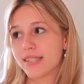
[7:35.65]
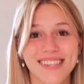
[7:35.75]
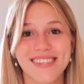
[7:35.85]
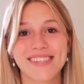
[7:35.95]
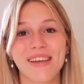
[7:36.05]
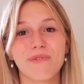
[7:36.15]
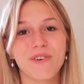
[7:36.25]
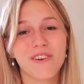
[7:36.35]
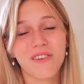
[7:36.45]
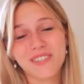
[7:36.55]
This is like
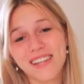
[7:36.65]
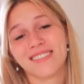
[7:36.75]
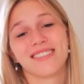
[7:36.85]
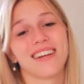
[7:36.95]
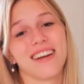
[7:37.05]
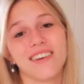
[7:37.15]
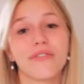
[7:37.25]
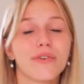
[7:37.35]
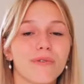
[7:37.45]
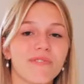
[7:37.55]
one of those things that I
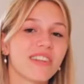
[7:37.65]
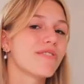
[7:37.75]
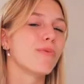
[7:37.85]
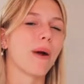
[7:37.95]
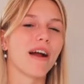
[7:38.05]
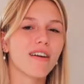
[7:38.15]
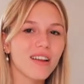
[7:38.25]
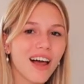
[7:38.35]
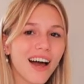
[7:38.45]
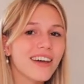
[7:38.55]
never really wear a
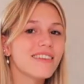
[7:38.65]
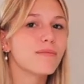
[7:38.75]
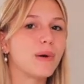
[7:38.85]
lot,